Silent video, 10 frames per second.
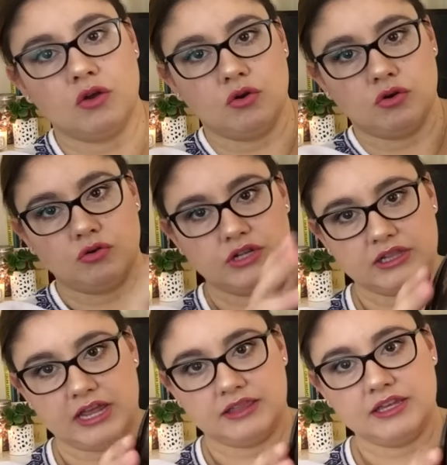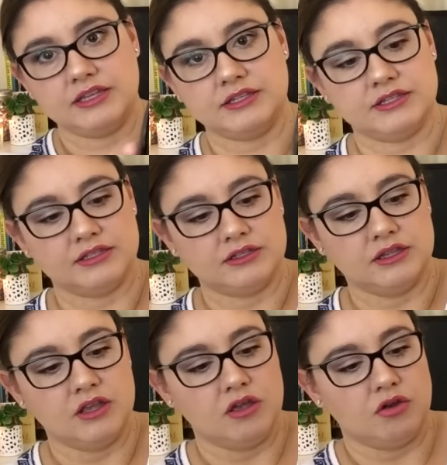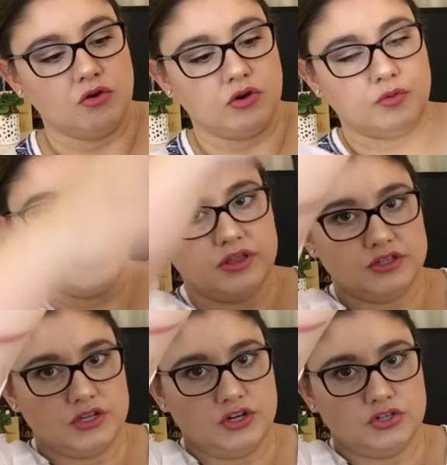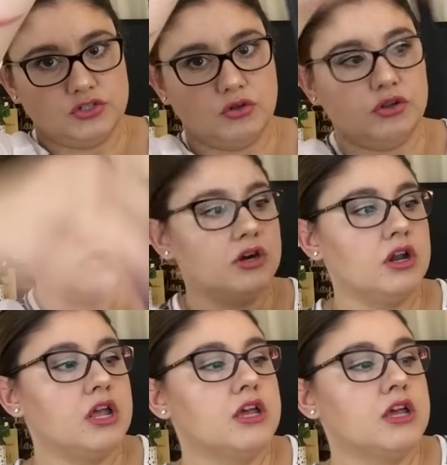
or hold it like this, or wear this on your shoulder.